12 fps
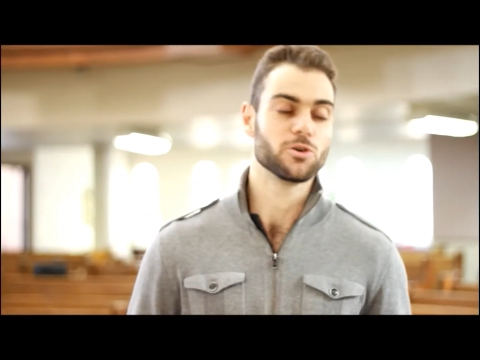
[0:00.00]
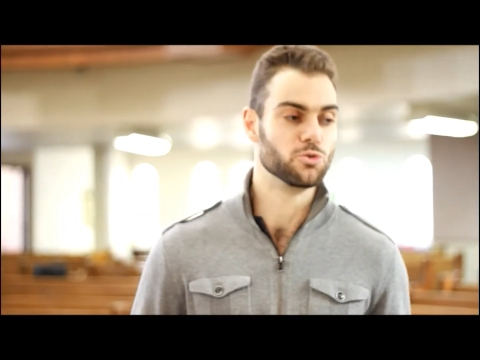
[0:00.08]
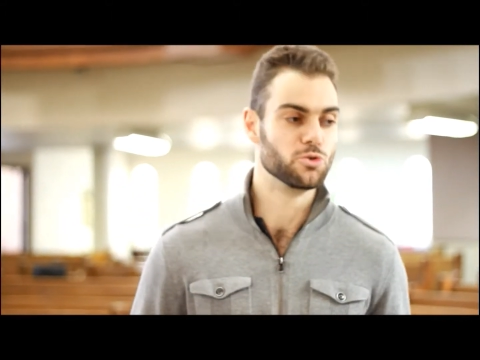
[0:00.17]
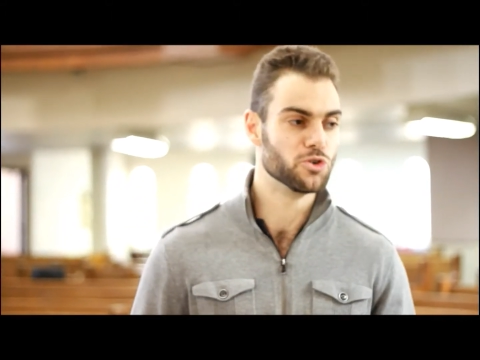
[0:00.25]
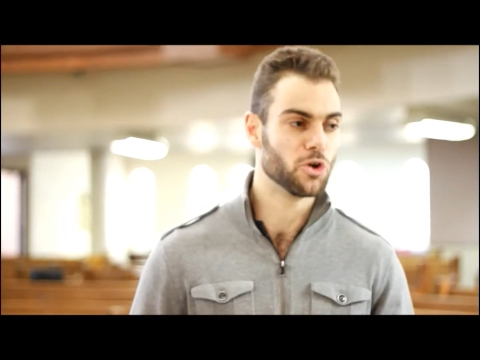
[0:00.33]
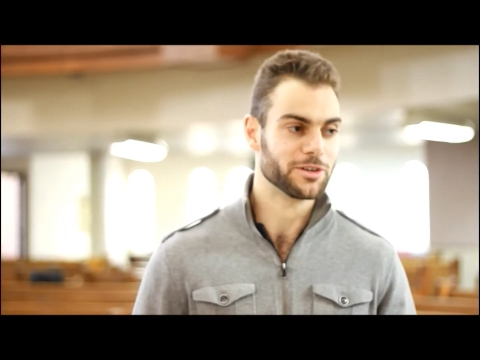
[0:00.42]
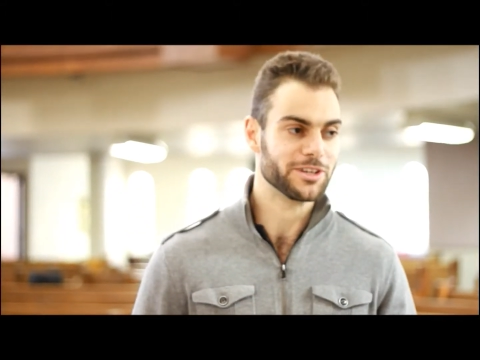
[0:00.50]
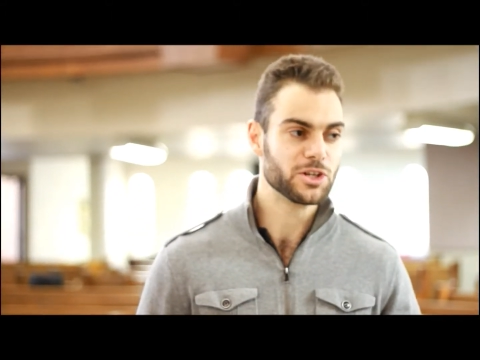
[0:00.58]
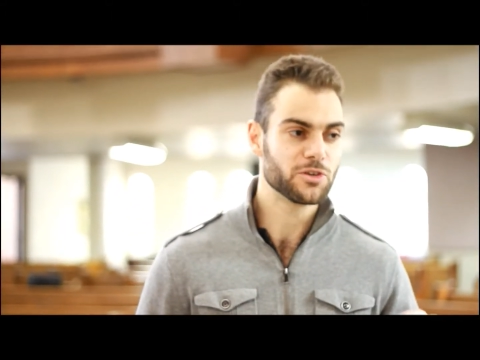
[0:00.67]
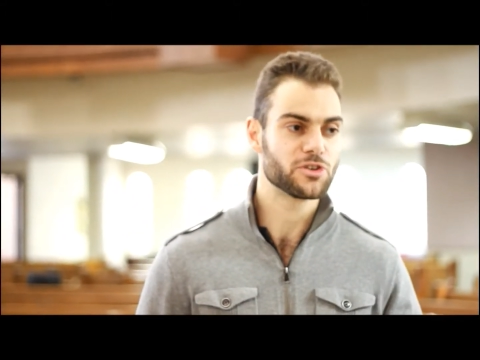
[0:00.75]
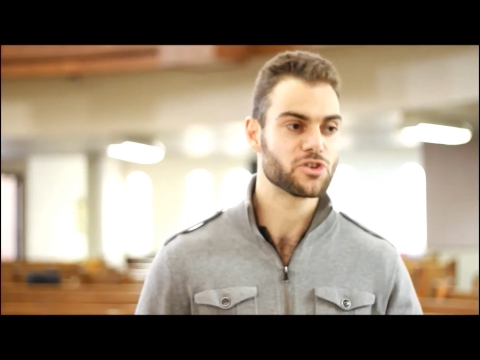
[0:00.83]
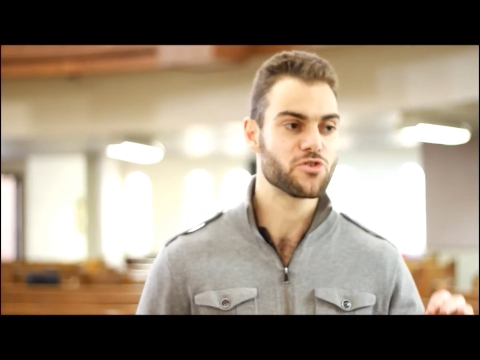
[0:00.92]
Do not eat
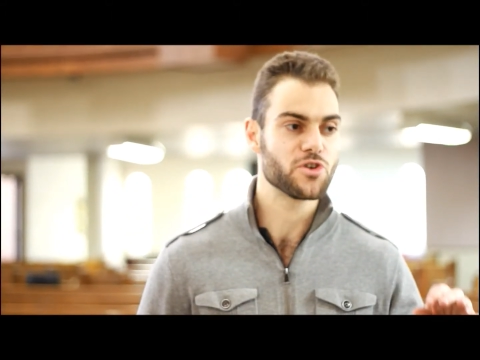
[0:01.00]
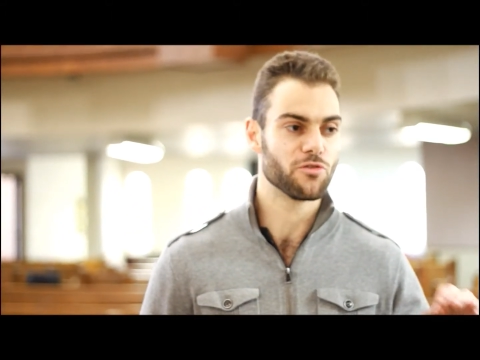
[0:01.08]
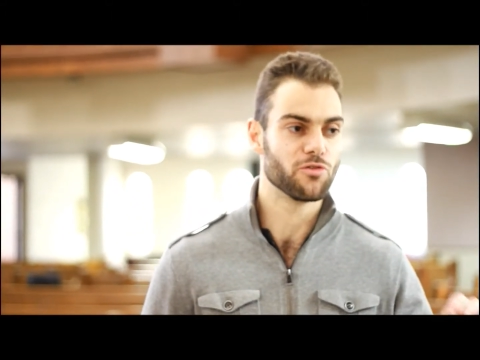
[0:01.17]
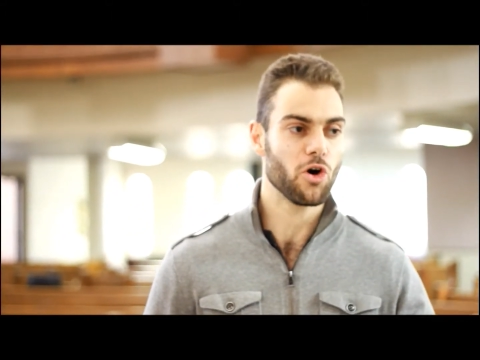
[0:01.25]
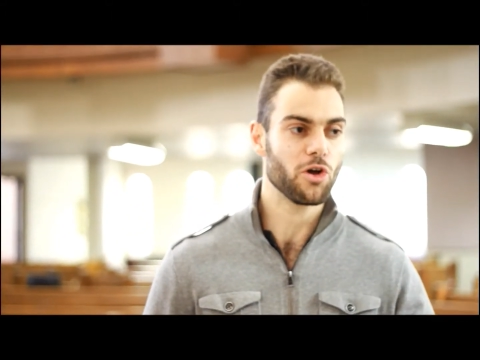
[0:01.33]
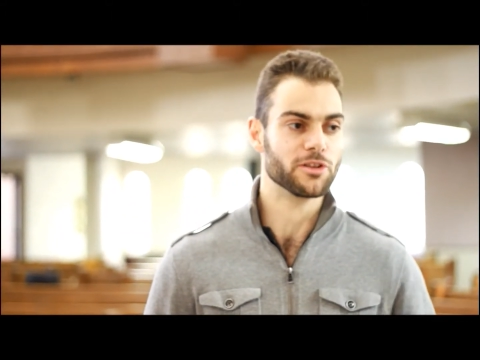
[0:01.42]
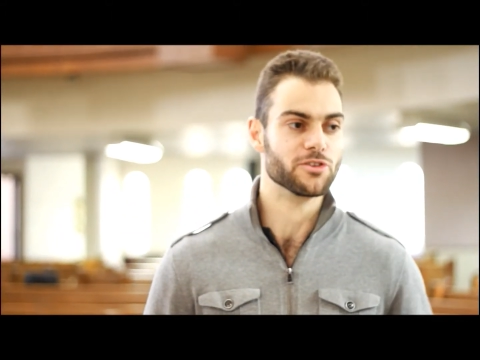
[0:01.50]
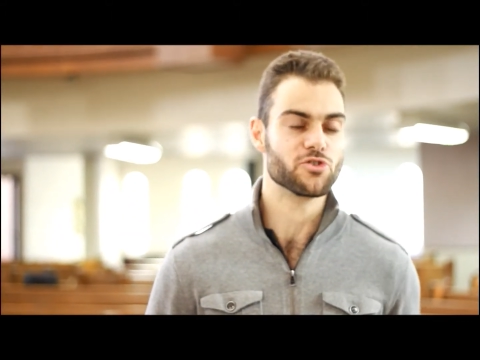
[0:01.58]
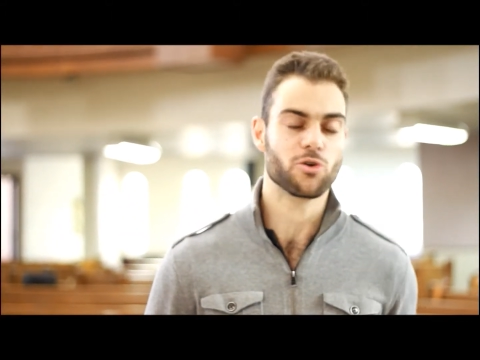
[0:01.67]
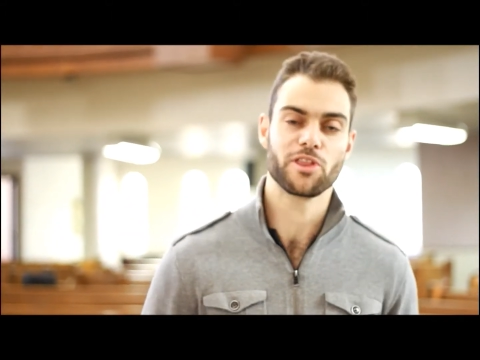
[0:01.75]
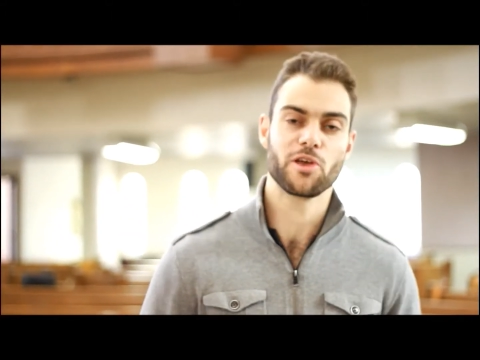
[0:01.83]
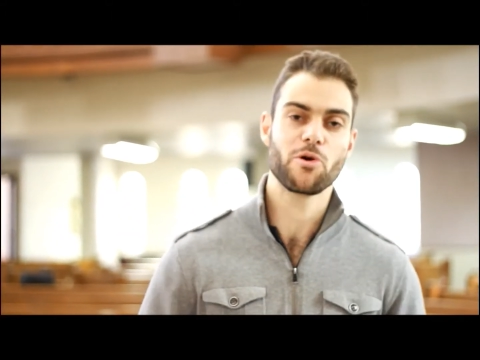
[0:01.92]
of the tree of knowledge,
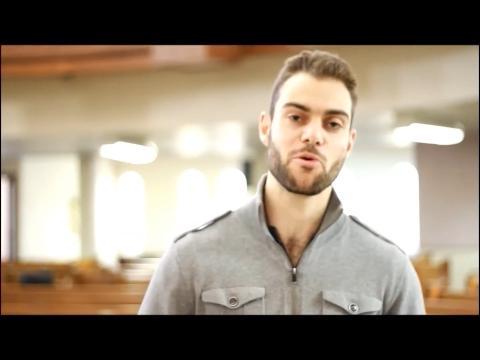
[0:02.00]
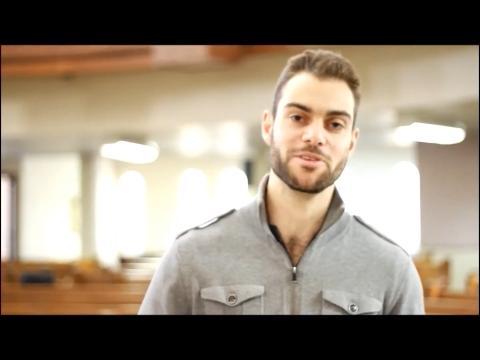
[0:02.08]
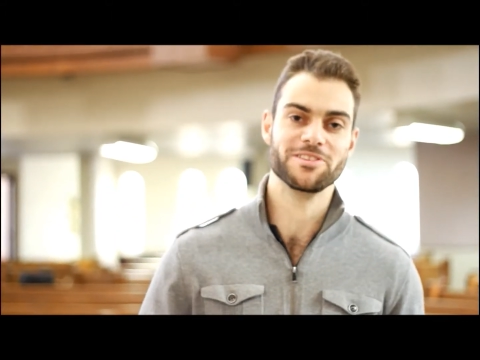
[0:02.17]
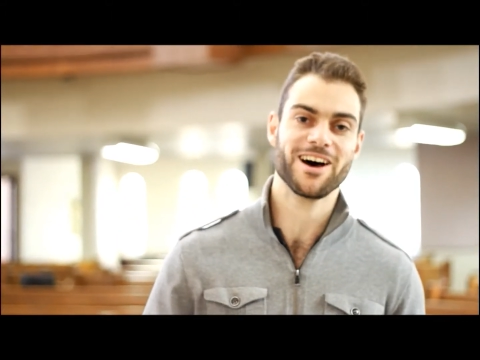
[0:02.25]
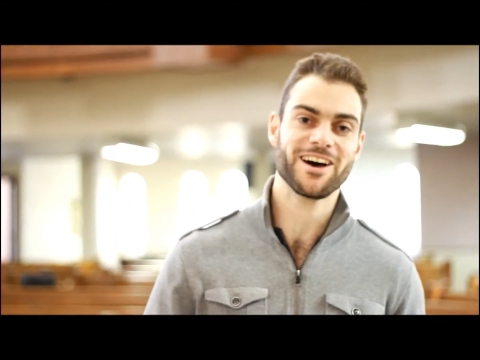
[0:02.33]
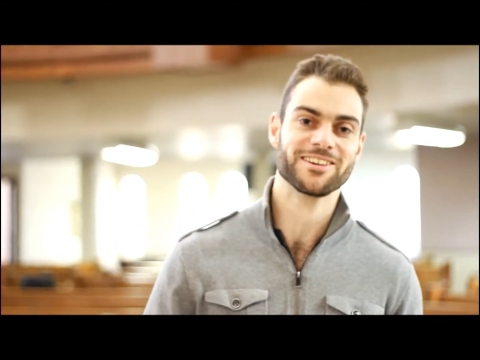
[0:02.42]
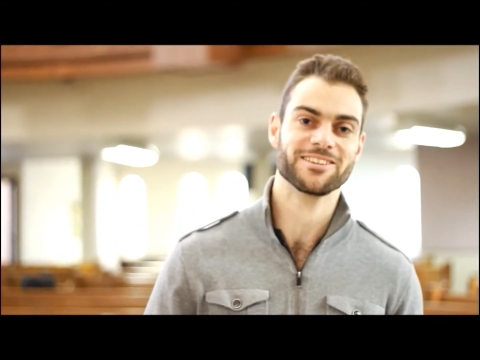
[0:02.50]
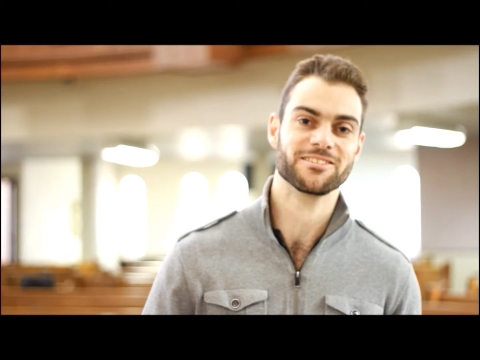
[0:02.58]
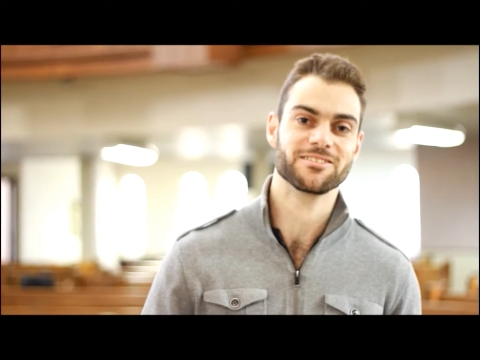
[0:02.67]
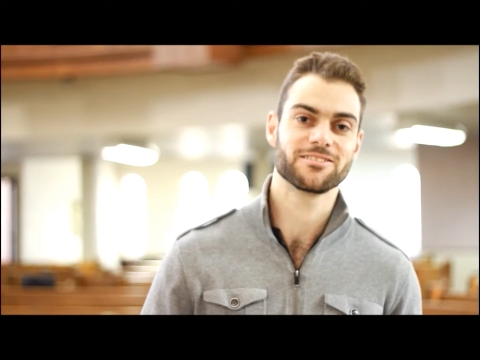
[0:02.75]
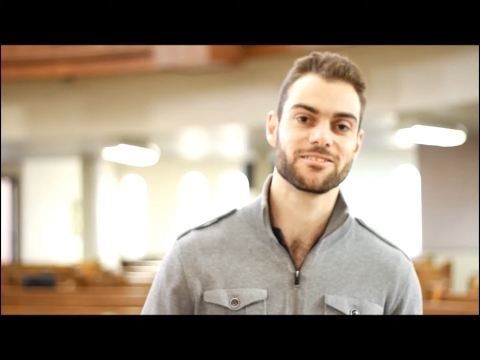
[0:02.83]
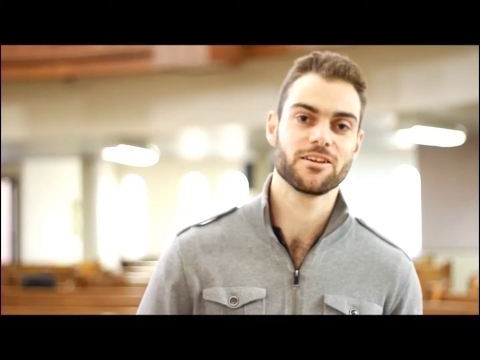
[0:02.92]
or they will be dying.